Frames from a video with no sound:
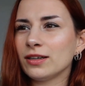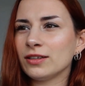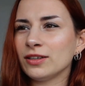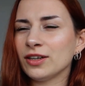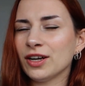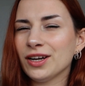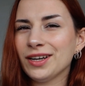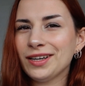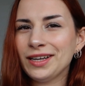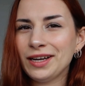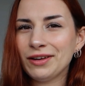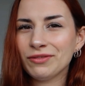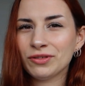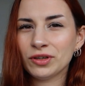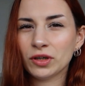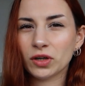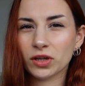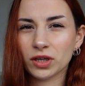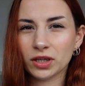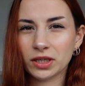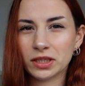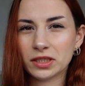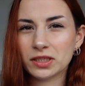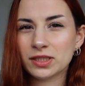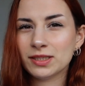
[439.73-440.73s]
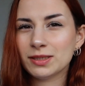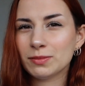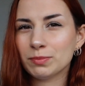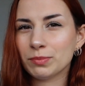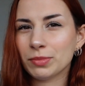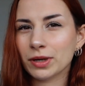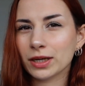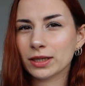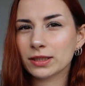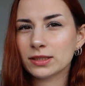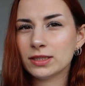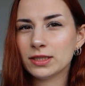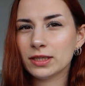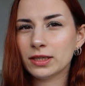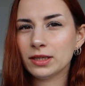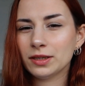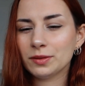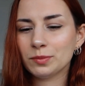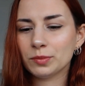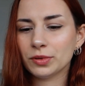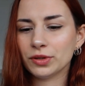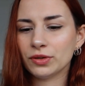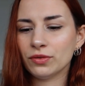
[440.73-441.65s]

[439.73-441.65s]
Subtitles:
not even unexpected,